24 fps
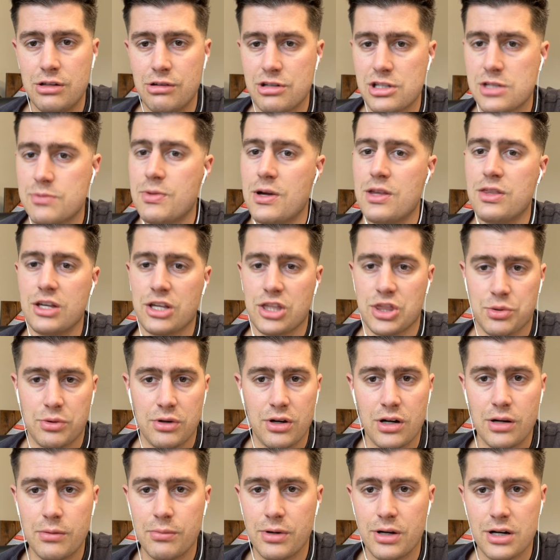You can spend like
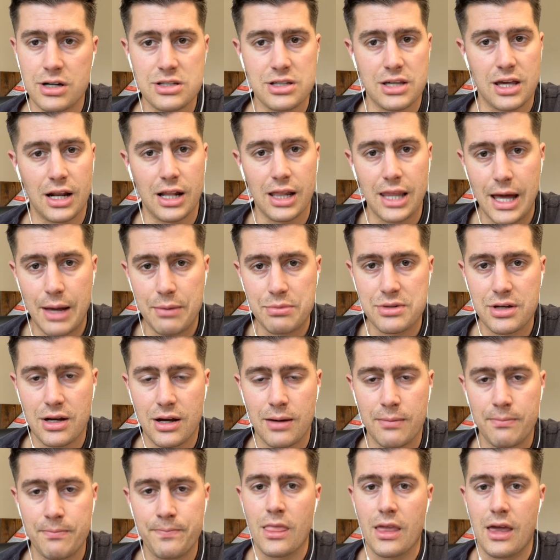300 bucks, get a
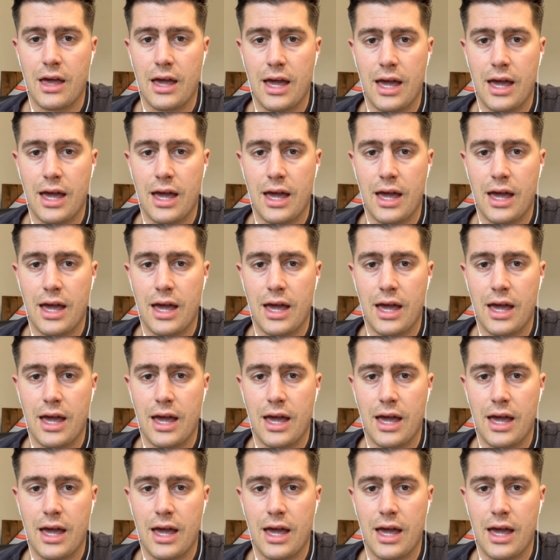laptop